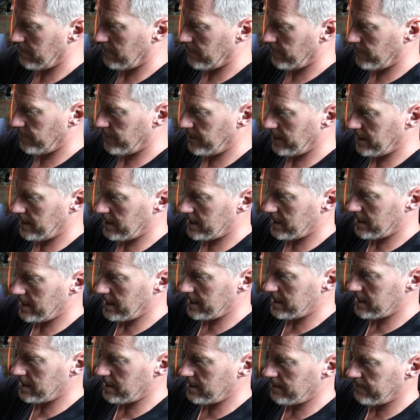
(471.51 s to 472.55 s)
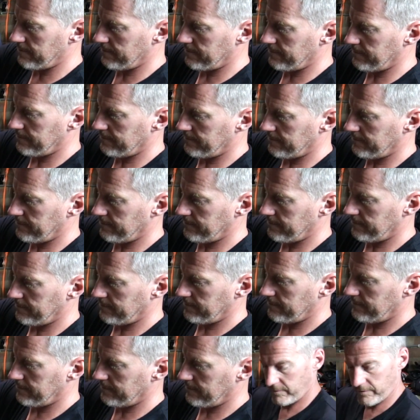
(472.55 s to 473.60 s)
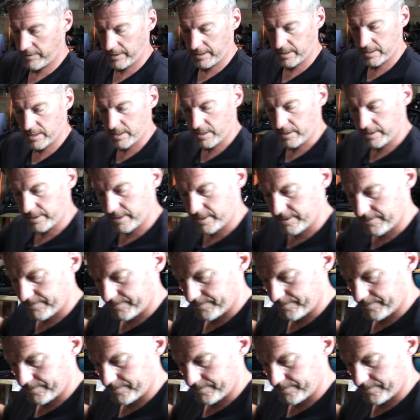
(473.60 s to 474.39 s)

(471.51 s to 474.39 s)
finger tighten, finger tight.